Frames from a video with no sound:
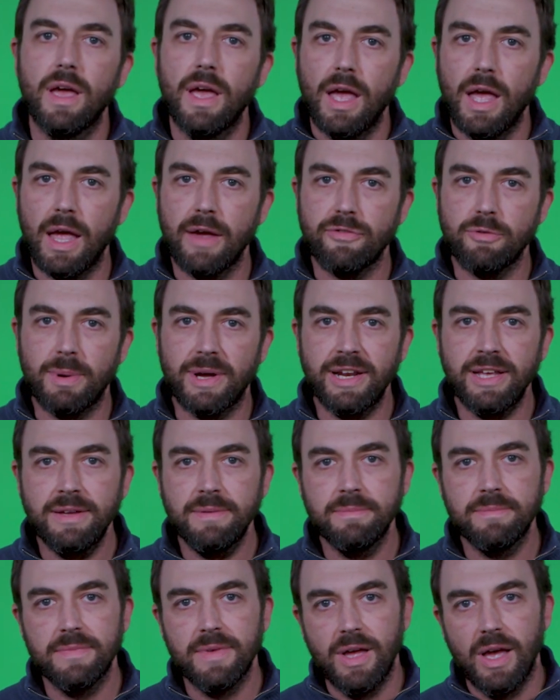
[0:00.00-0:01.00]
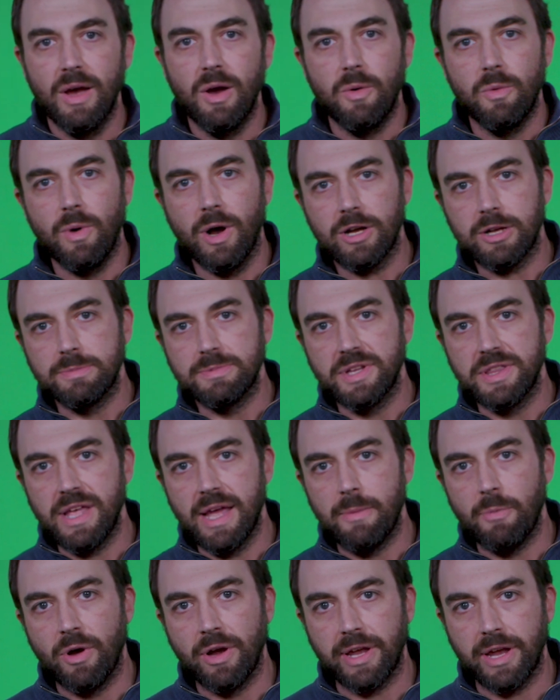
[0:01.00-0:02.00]
Hey everybody, welcome to the
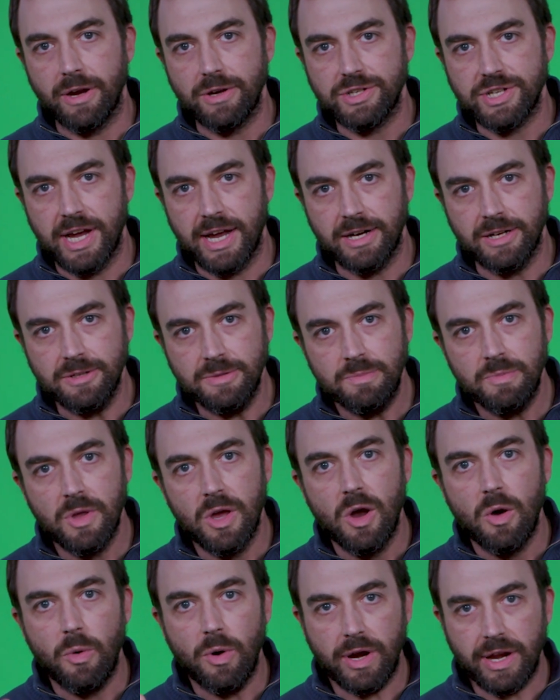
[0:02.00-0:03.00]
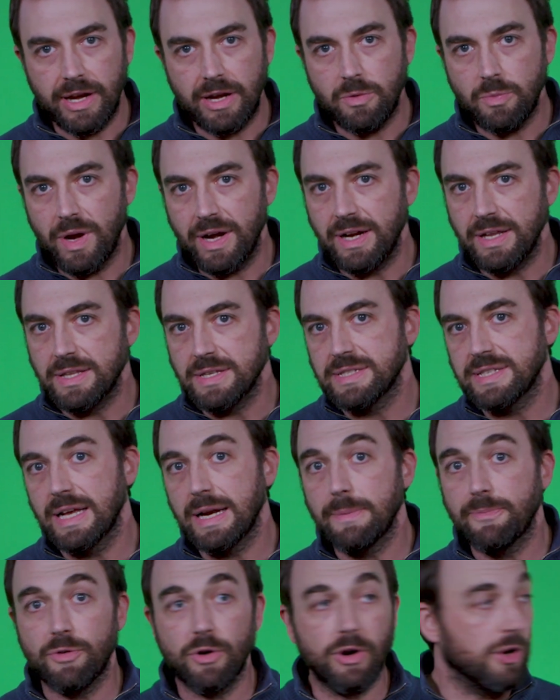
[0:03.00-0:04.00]
M1 Gear channel. We're getting ready to set
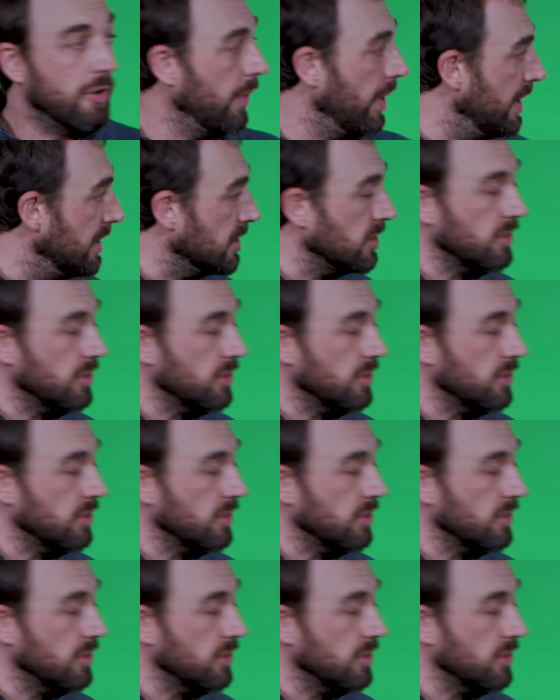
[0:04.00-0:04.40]
up for a green